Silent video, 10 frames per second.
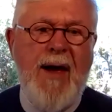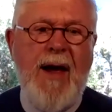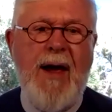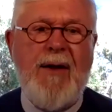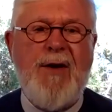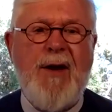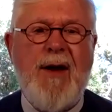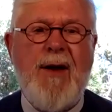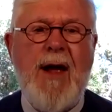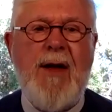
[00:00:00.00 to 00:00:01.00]
And
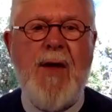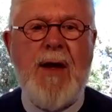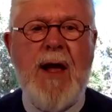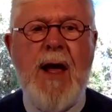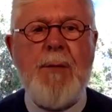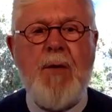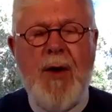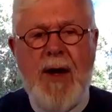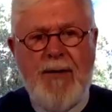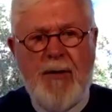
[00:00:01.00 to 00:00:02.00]
they came, and
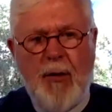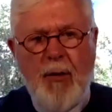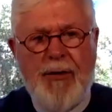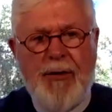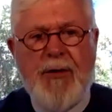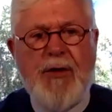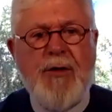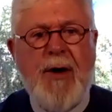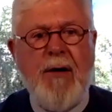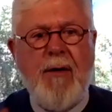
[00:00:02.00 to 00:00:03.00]
we had this old
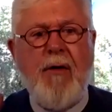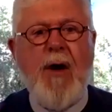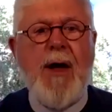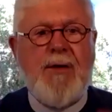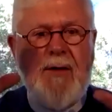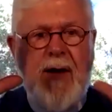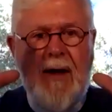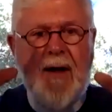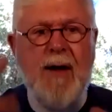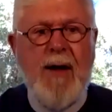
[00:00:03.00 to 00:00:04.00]
Dutch Herenhut, and
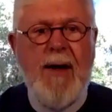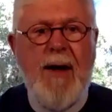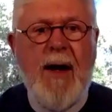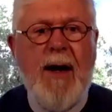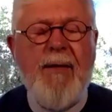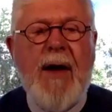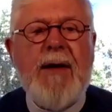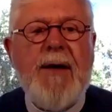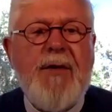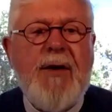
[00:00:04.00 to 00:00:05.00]
they
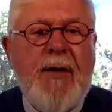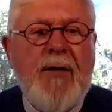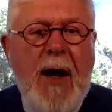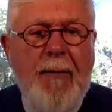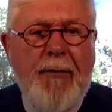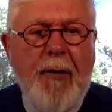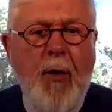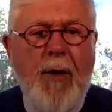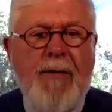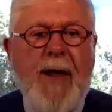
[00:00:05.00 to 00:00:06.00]
lived in the top
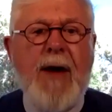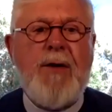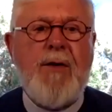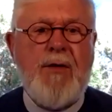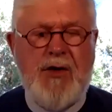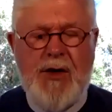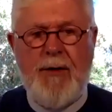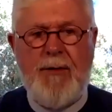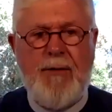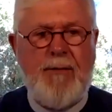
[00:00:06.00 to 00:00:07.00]
floor of that and
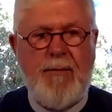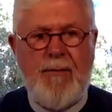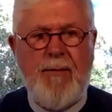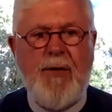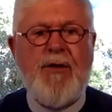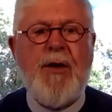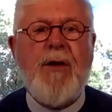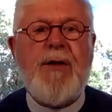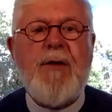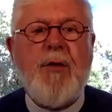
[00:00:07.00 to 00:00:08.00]
shared
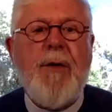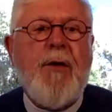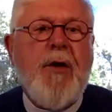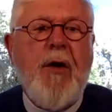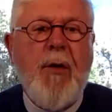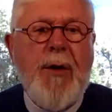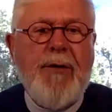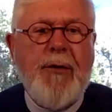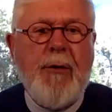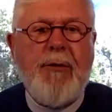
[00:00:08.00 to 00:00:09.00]
facilities with us all the way
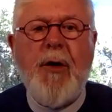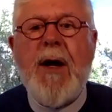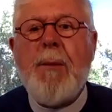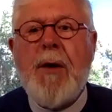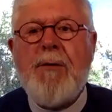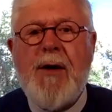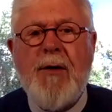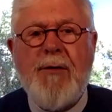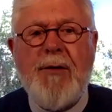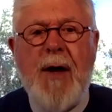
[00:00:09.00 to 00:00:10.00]
through it for a couple of
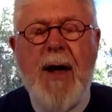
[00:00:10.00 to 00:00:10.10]
years.